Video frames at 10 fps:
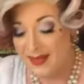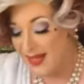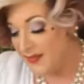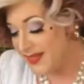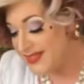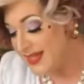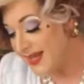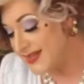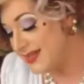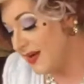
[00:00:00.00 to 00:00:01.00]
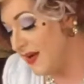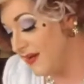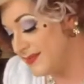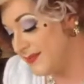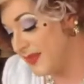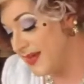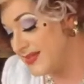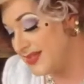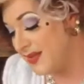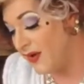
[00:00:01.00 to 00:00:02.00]
Now, this next song
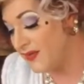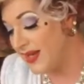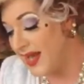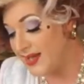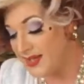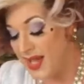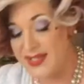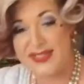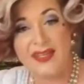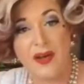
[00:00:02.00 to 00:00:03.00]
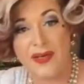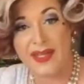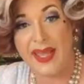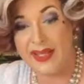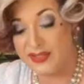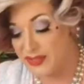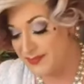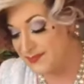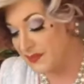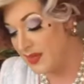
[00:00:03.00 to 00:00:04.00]
is a song that I sing on
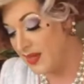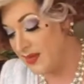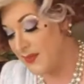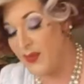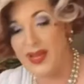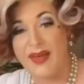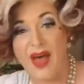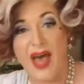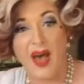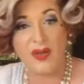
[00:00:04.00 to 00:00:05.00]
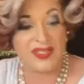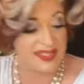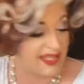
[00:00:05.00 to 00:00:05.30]
occasion. I always sing